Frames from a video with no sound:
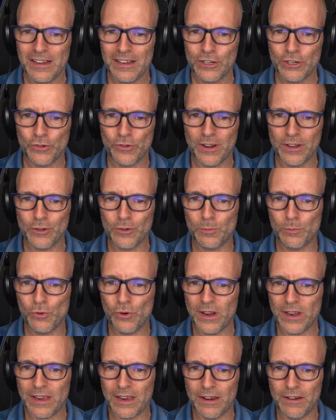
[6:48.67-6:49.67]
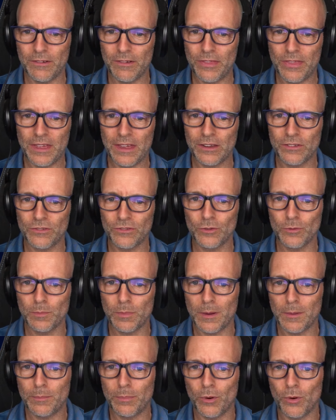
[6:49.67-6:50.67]
Try to break everything.
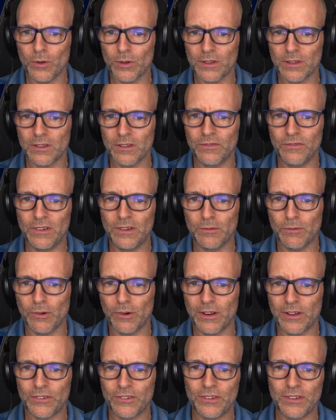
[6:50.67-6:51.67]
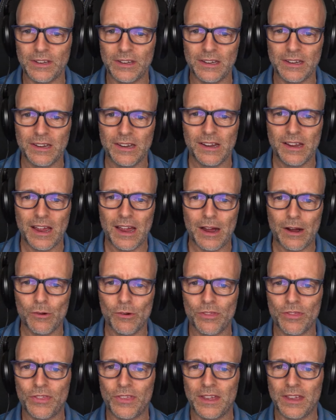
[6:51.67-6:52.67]
Super important. We wanna see
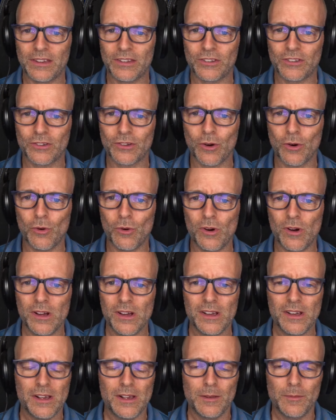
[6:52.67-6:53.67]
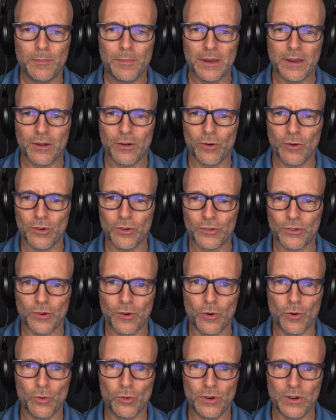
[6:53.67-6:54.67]
how things go, because
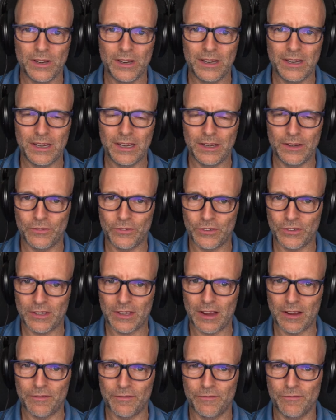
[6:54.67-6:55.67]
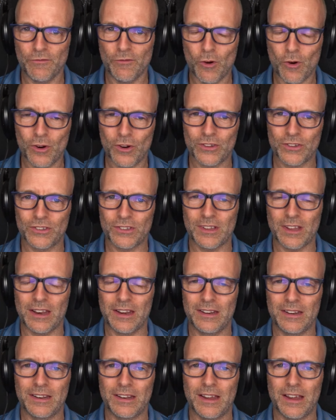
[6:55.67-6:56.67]
only if stuff works,
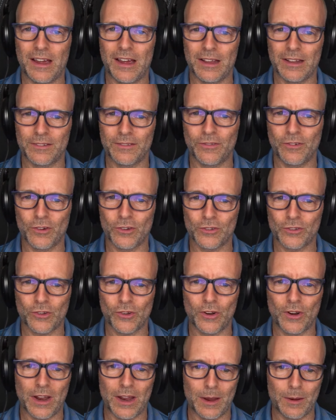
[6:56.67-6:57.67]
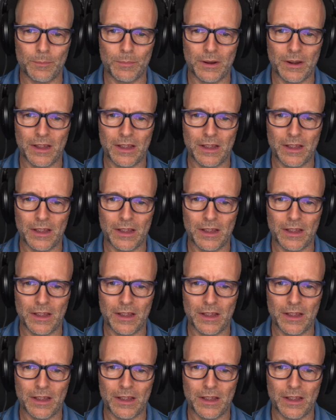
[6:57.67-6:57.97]
then the hard fork's gonna happen.